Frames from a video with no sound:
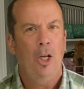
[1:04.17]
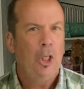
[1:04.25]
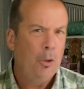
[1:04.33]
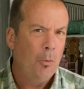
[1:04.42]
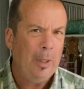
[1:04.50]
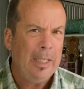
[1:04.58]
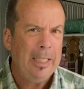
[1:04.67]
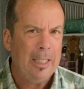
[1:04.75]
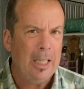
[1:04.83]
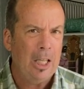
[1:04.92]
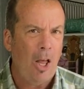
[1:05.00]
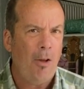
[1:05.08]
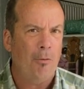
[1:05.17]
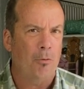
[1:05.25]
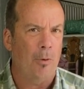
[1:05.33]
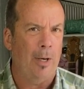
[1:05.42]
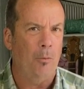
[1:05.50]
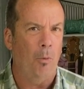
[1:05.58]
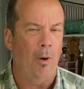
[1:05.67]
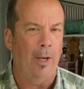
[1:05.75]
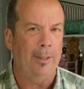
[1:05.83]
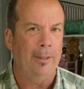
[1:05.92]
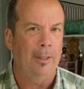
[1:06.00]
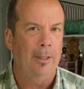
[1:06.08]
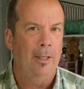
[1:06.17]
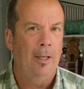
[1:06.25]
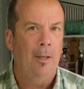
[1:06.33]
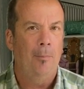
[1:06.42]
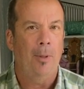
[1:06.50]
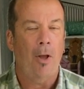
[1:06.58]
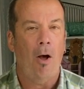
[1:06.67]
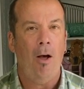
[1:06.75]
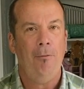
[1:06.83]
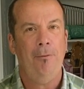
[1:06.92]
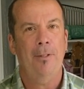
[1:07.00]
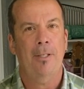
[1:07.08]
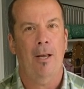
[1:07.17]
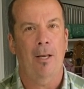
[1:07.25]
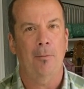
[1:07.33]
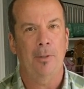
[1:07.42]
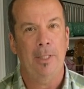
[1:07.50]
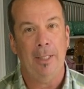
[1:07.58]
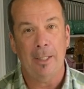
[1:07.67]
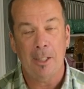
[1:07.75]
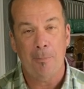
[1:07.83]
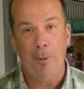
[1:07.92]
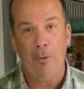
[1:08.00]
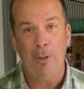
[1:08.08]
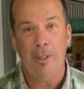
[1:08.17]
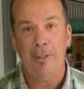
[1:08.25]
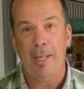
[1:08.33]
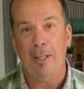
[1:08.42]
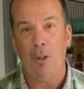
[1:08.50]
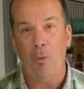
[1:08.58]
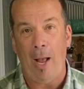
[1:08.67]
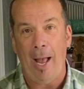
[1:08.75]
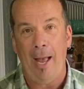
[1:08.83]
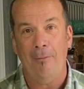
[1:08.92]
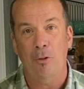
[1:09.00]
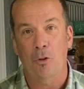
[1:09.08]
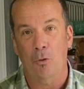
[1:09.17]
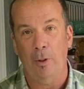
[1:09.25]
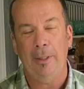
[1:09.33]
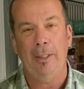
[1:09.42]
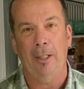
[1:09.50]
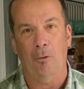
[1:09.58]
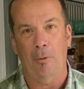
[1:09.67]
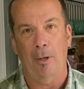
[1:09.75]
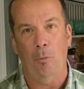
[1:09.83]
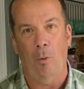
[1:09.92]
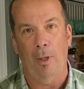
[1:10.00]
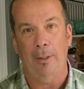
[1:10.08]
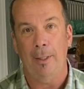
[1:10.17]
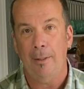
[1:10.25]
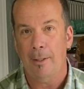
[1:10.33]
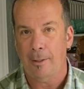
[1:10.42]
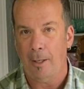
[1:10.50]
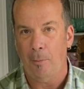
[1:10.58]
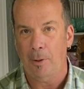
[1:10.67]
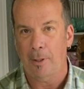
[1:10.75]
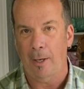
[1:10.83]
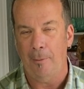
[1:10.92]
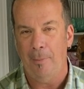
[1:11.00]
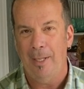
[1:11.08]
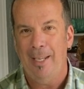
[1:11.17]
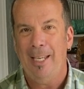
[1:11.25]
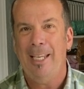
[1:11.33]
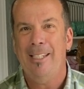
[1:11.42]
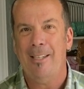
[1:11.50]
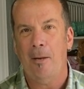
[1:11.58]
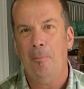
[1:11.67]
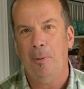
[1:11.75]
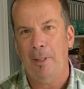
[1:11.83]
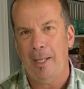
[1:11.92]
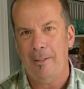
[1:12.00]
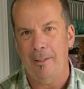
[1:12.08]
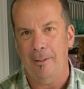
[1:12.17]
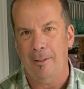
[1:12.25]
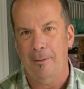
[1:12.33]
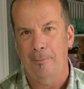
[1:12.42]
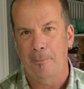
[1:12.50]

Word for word: You really love red wine, but oftentimes, the experience that you have drinking red wine in the summertime is unpleasant.